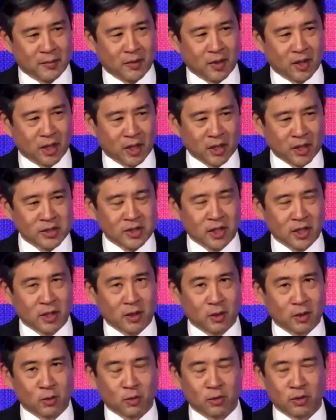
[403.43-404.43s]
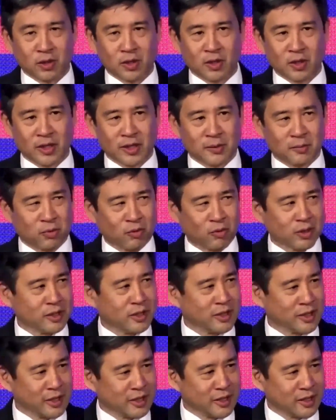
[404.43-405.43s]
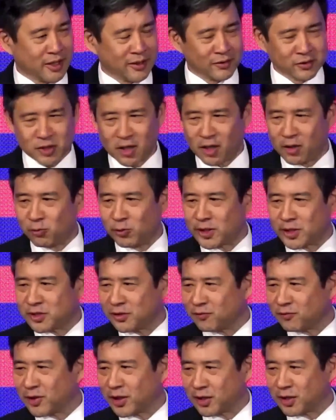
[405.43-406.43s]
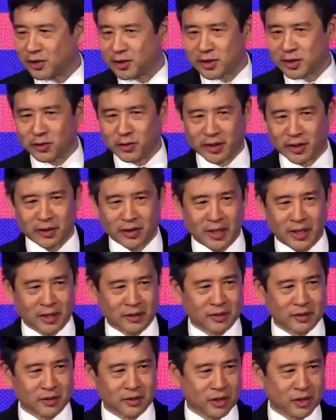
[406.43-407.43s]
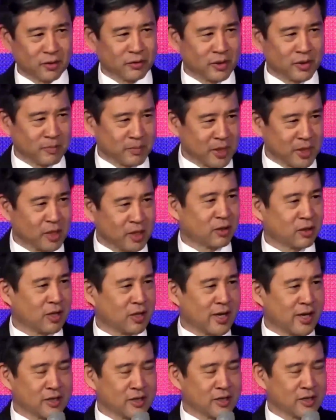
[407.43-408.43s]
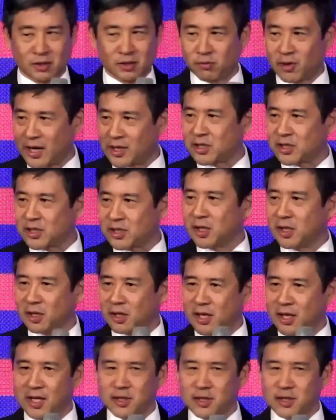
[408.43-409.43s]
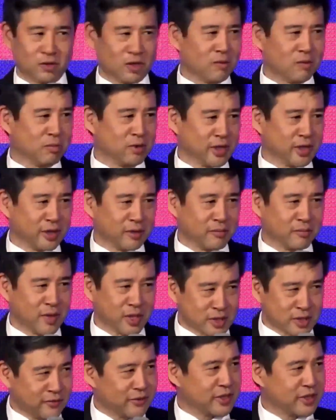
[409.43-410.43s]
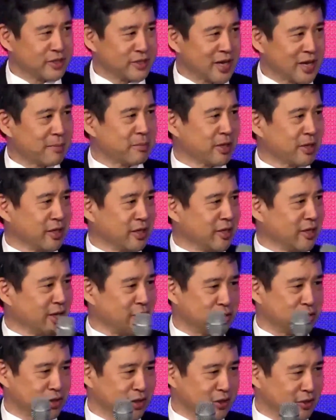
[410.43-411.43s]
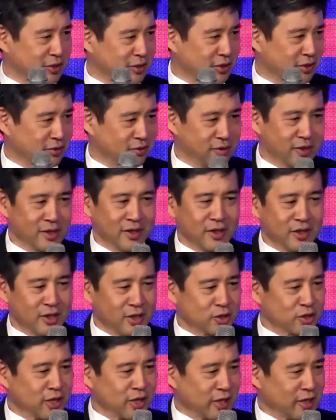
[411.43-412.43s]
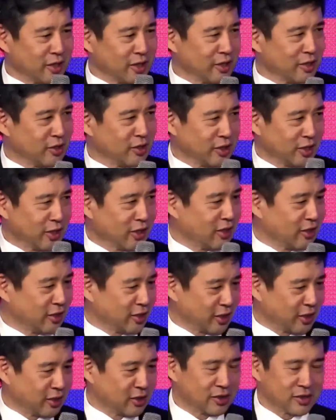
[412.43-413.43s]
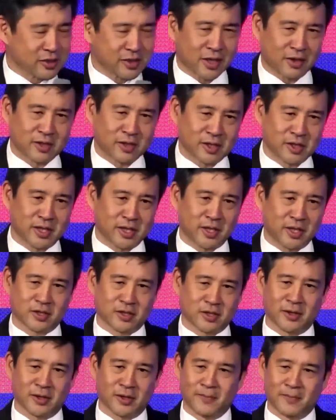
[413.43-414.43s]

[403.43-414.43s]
Also, importantly, I saw a recent figure showing that the middle class, the rising middle class globally, much of it is happening in Asia, in China, India, and in Southeast Asia.